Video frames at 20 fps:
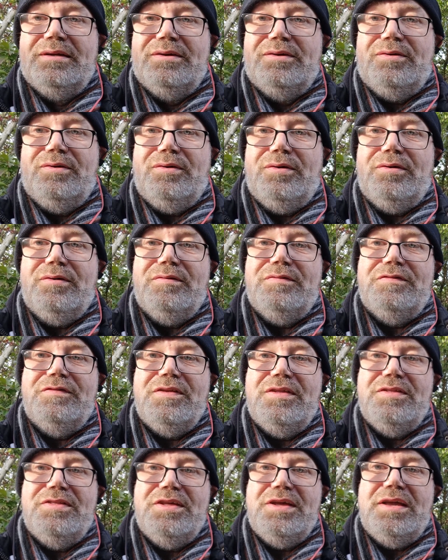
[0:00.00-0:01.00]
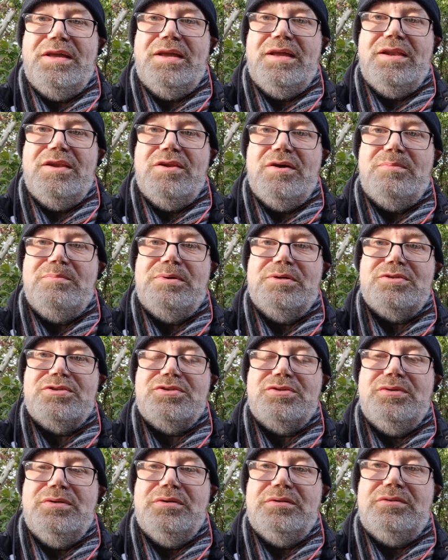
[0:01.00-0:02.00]
of the
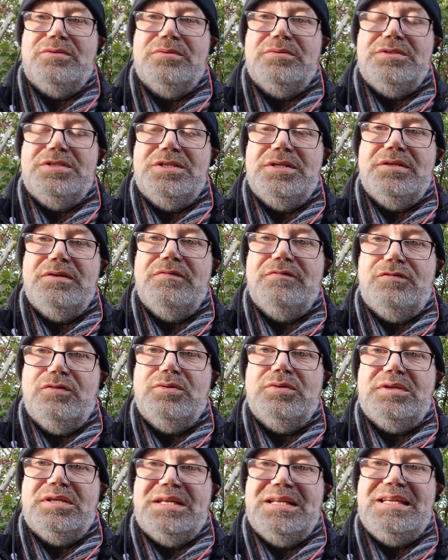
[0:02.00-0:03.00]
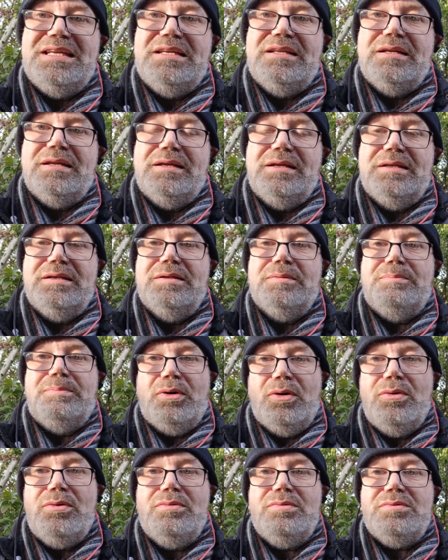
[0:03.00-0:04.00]
numbers who are going to vote Green in the
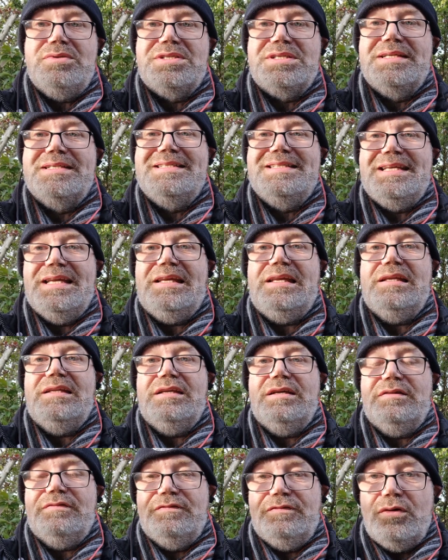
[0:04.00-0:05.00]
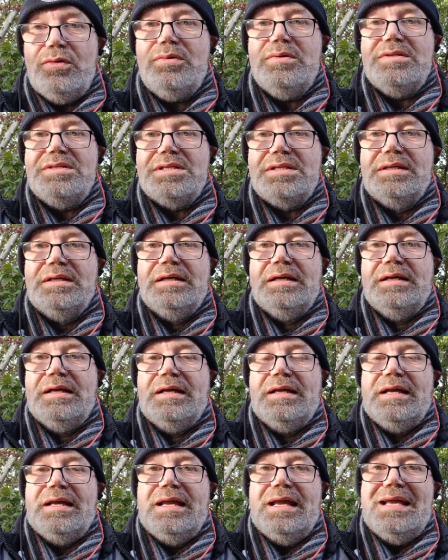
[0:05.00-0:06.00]
polls taking your vote
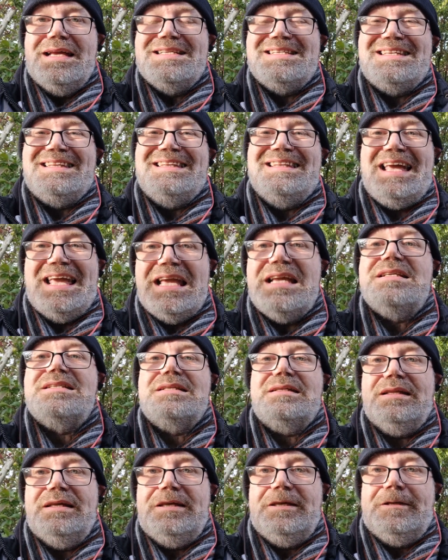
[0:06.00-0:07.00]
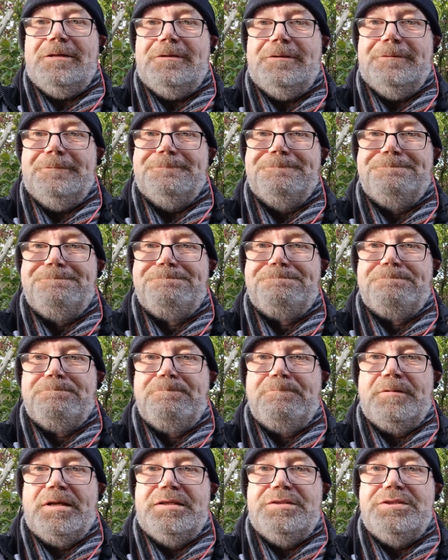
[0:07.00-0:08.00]
is less likely
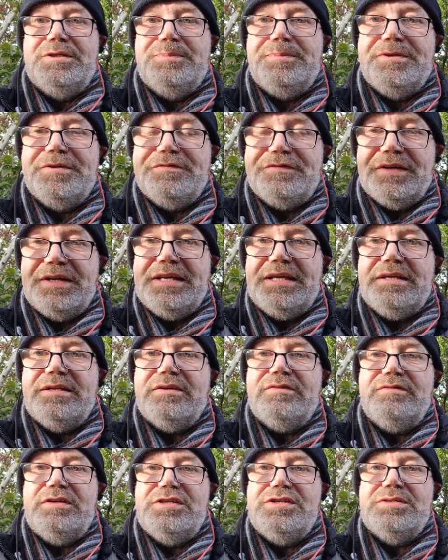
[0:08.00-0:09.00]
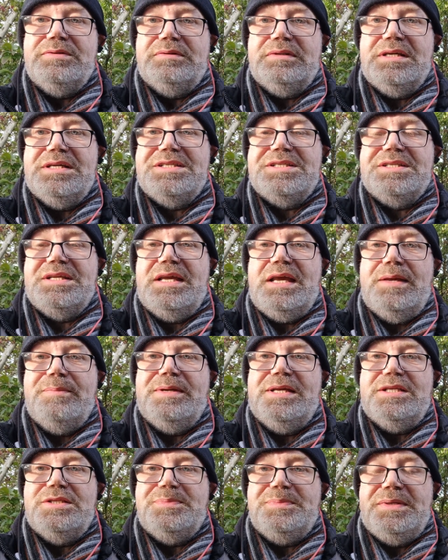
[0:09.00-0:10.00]
to provide regional list
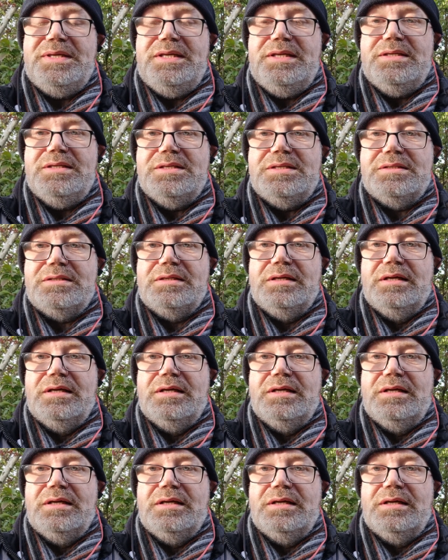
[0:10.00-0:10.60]
MSPs.